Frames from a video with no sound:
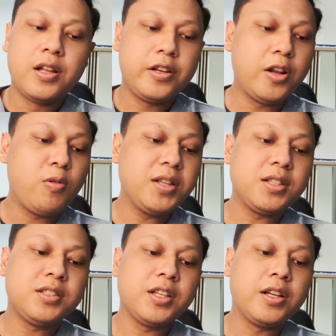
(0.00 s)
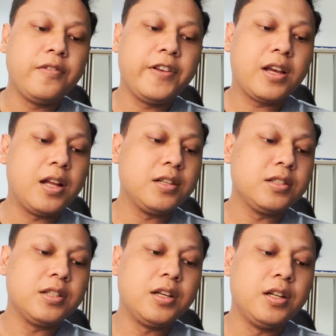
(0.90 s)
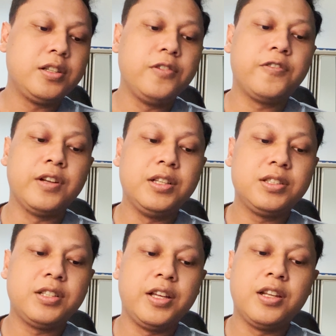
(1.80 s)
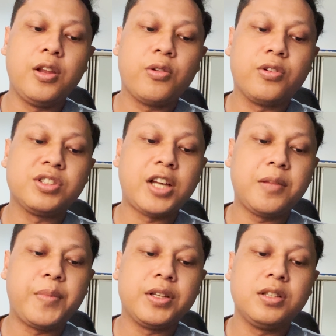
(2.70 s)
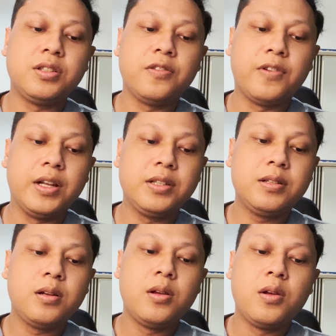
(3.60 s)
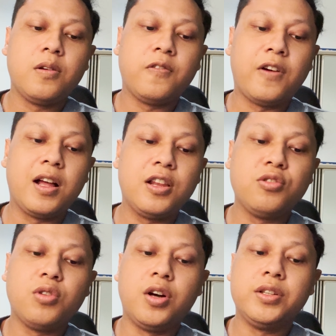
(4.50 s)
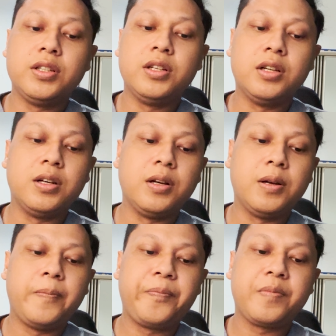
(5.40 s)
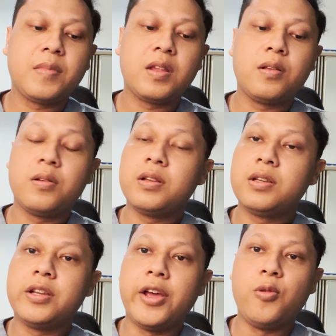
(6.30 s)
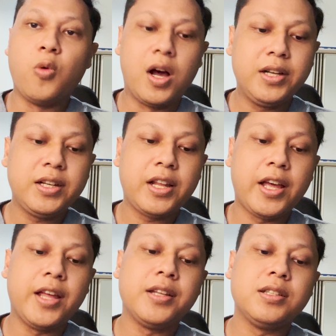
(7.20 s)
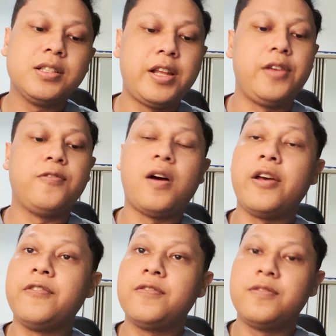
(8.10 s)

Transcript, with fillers: There was a significant uh, difference in leukocyte participant value on the day one and day five.